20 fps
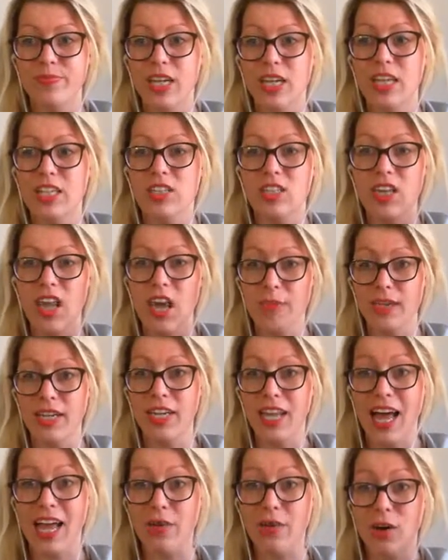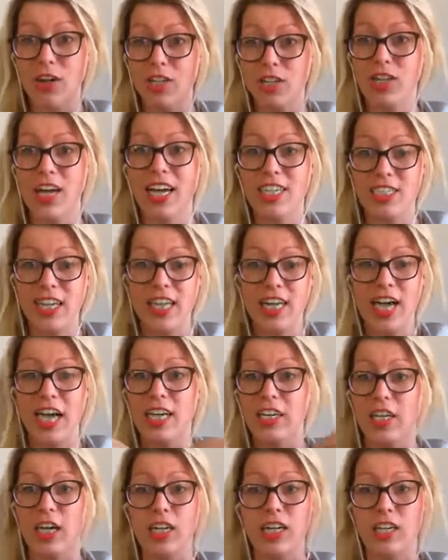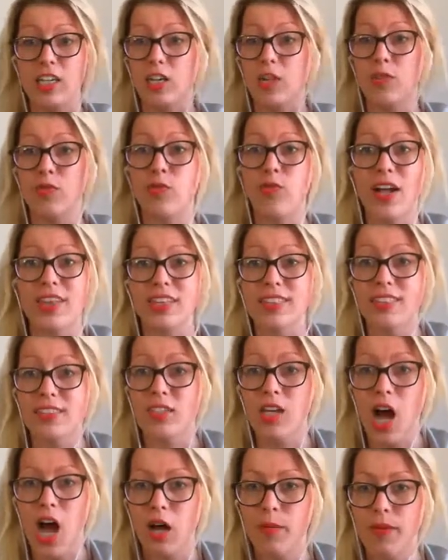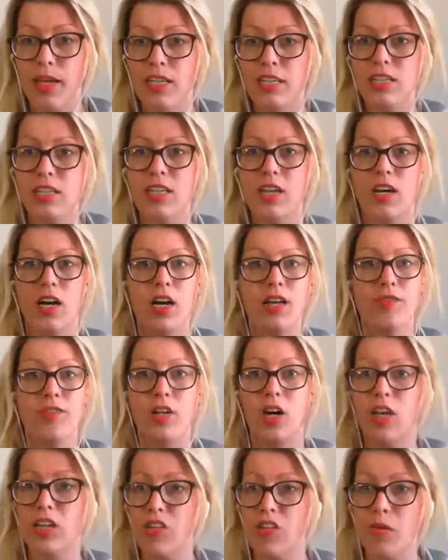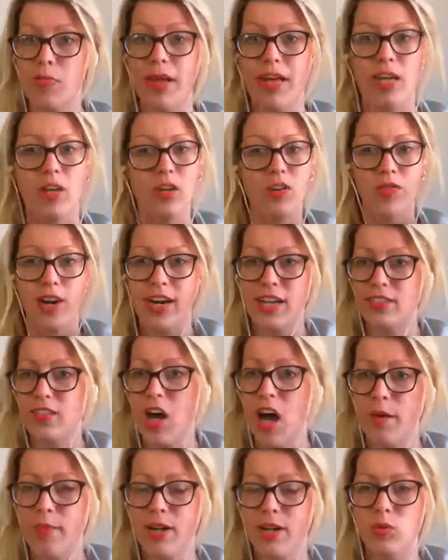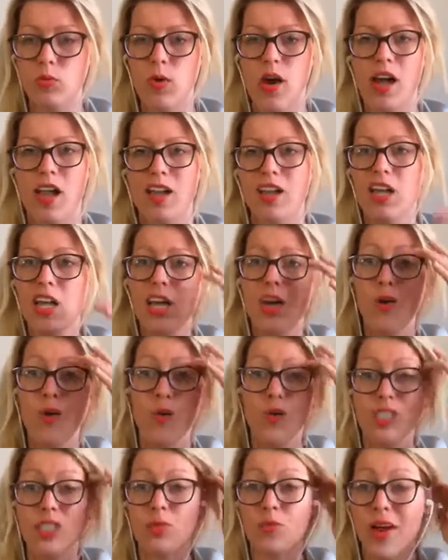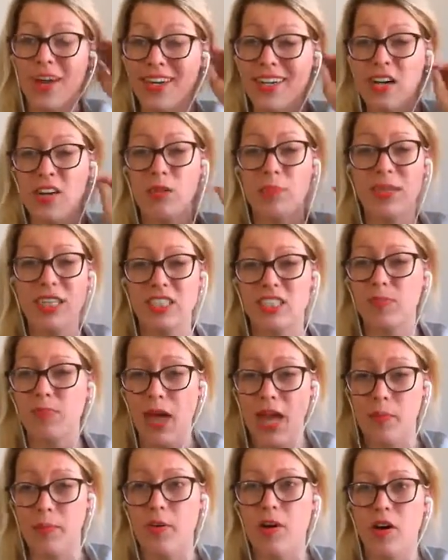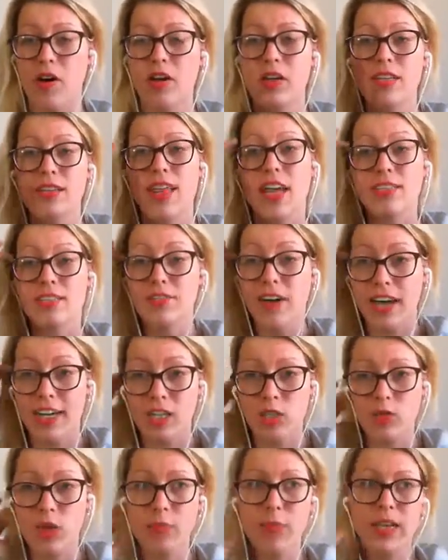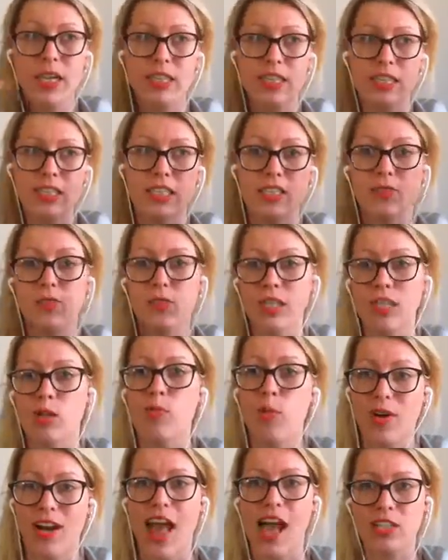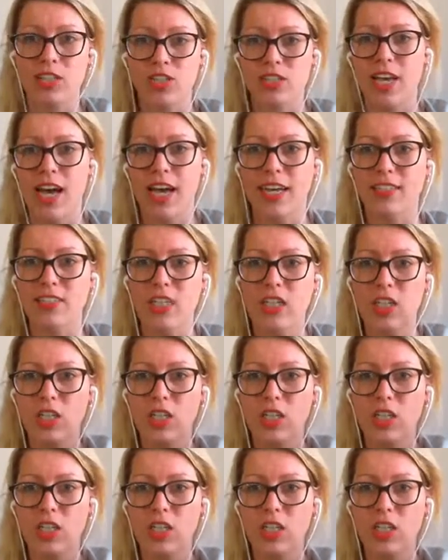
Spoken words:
So I want you guys you can write this as a comment. If you're on the replay, you can write it as a comment as well, or just write it down on a piece of paper. That's fine as well. But this is a really important exercise